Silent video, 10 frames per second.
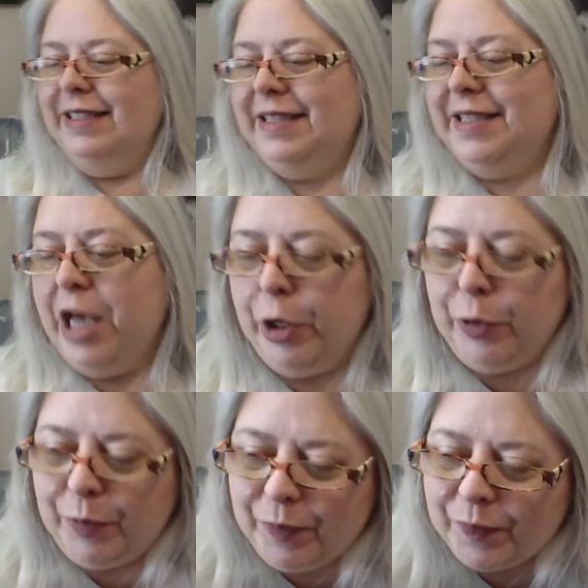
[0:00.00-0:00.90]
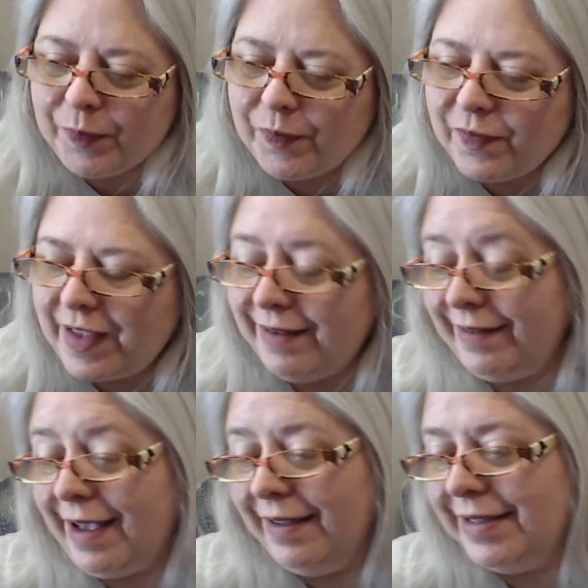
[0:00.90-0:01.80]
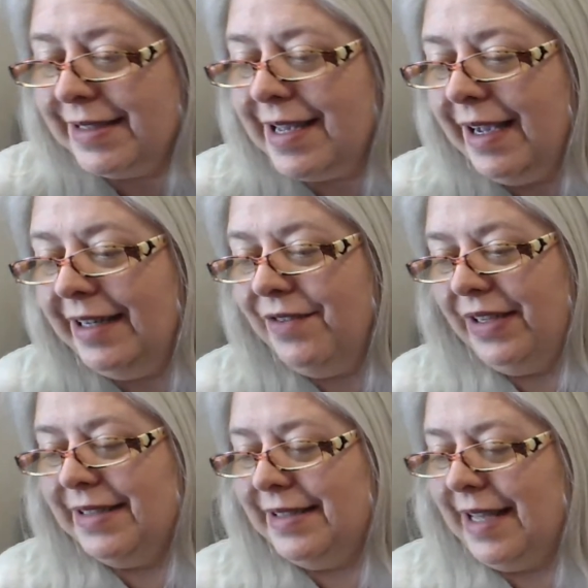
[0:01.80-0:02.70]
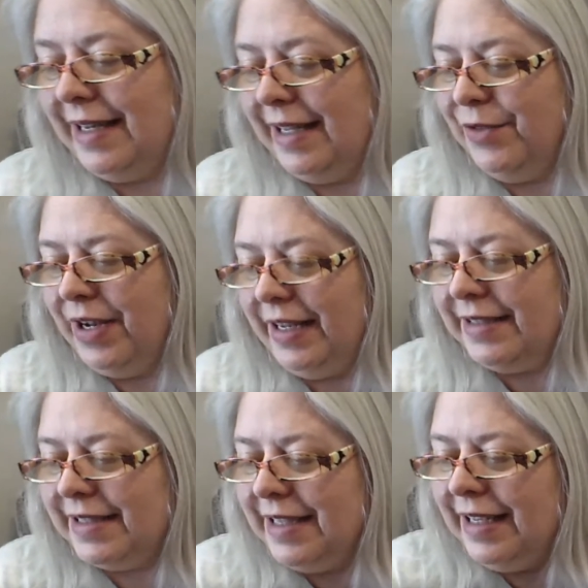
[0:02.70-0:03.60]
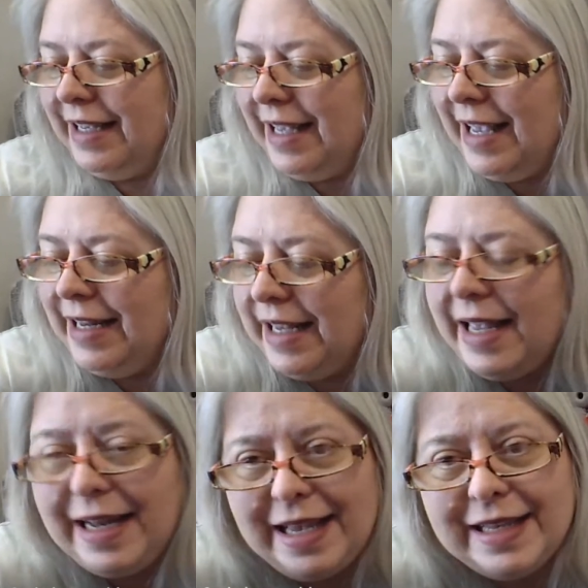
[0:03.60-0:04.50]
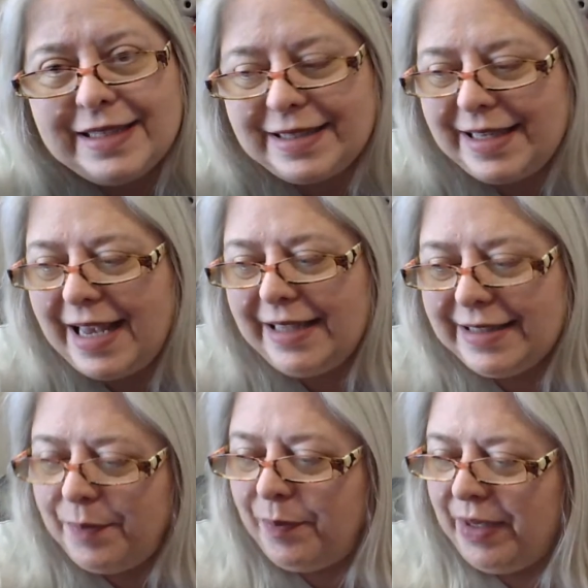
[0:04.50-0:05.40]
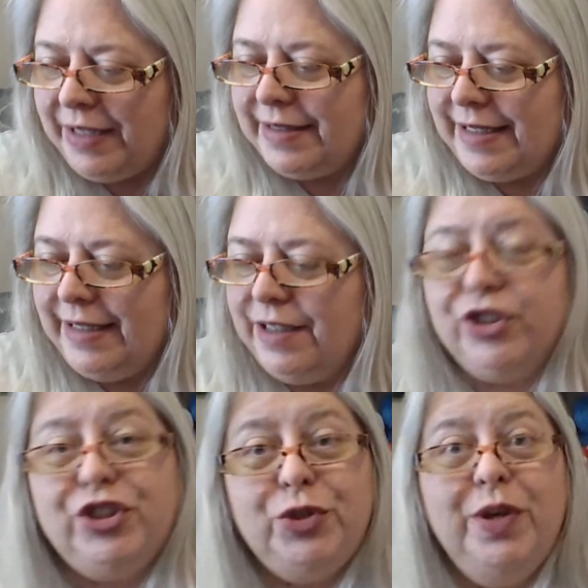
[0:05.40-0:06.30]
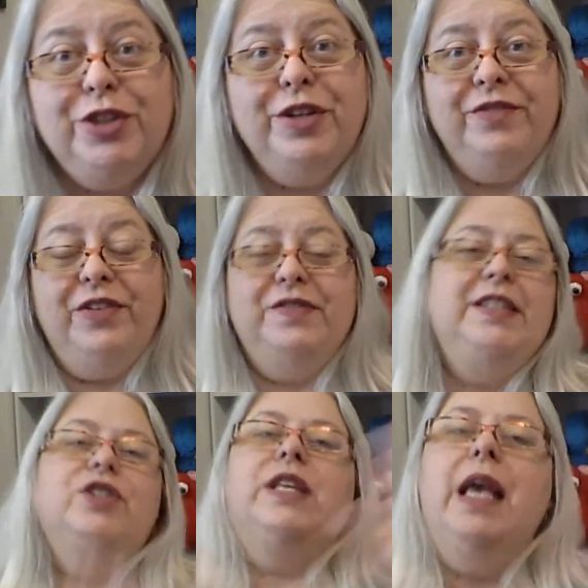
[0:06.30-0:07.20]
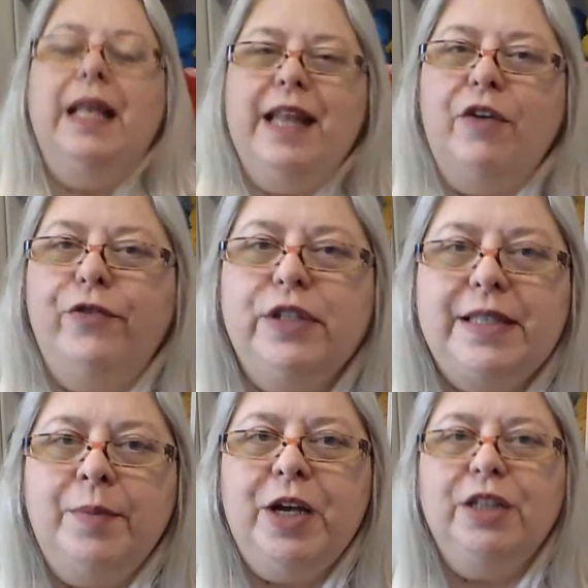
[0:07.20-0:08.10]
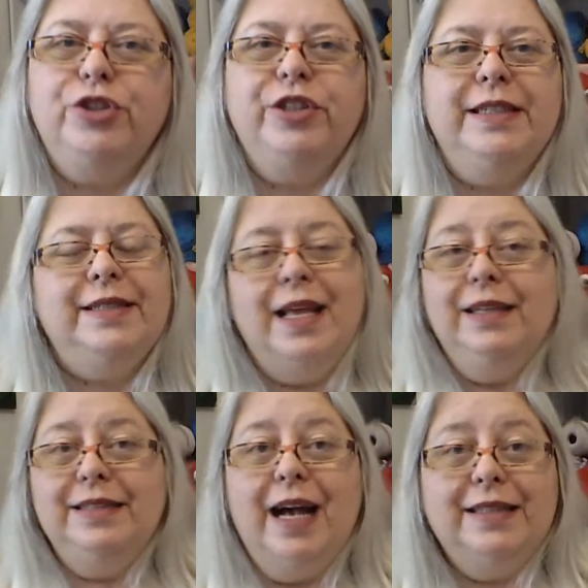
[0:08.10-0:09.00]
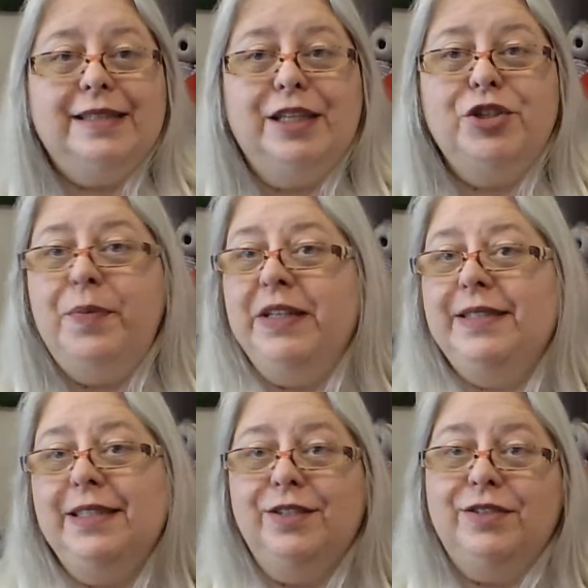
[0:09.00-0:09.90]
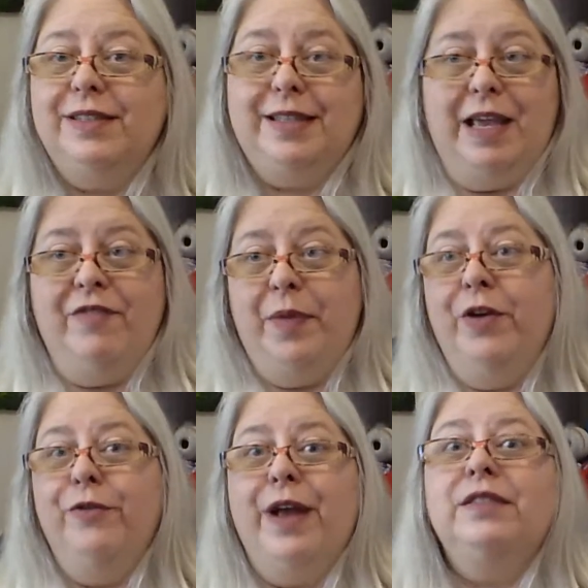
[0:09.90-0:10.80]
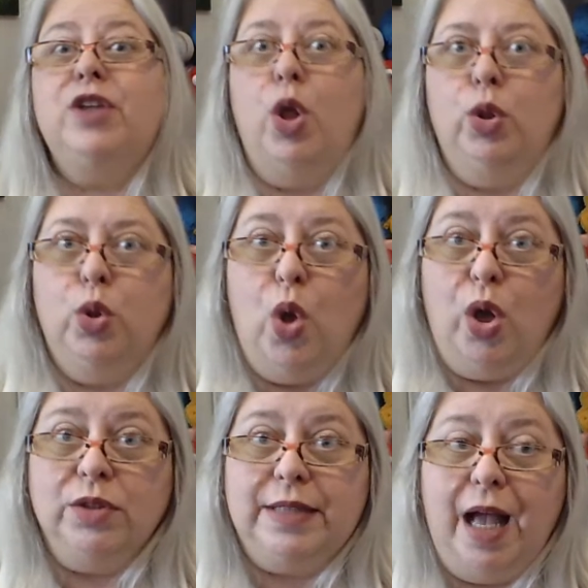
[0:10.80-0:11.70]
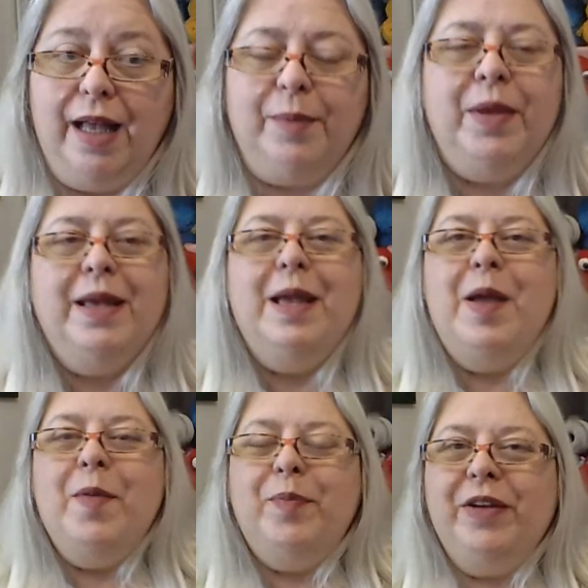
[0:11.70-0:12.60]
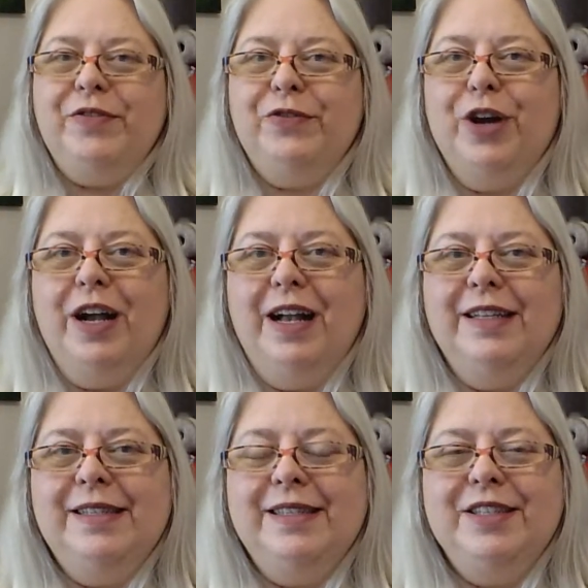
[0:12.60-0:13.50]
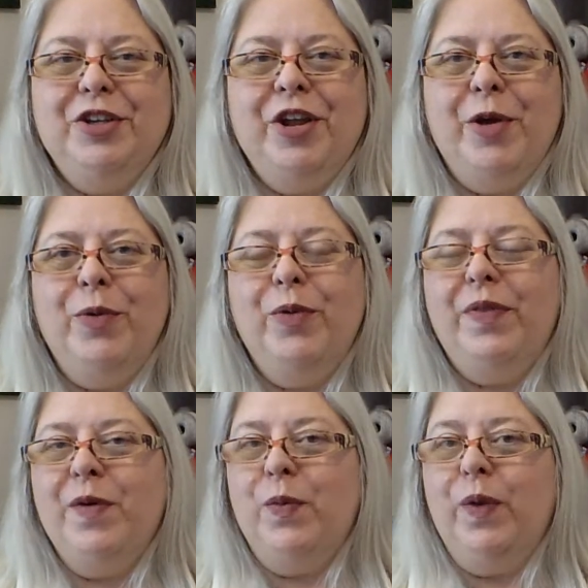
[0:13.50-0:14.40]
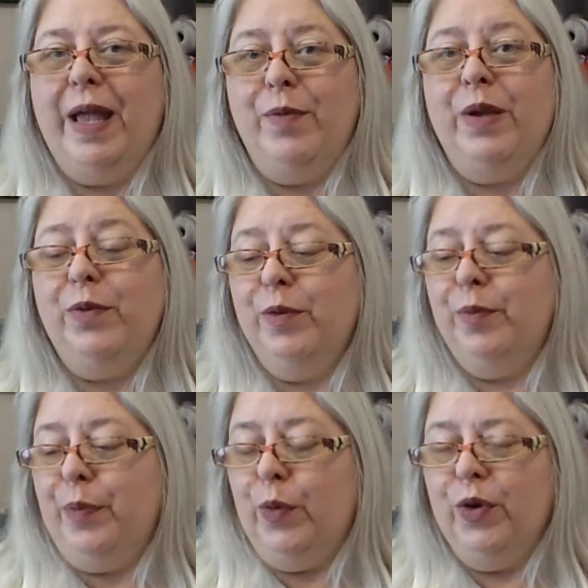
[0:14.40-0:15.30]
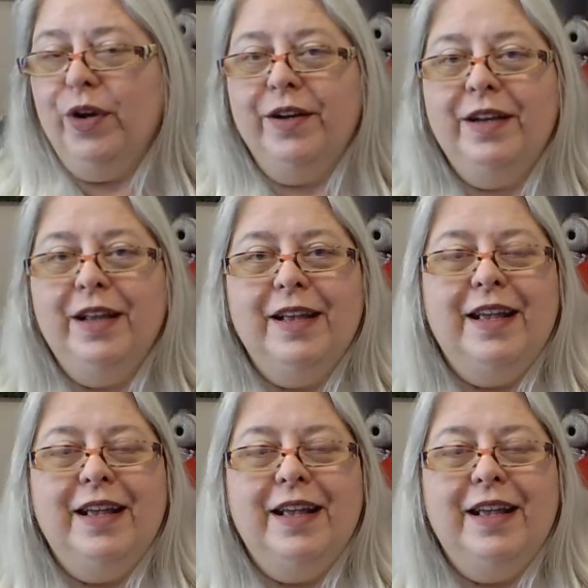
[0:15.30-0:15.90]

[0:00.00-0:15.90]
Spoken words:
So yeah, it's kind of exciting, right? It is. It's a big deal. 250 years. Now, for some countries, not such a big deal because they've been around a long time. But for us, the way we were born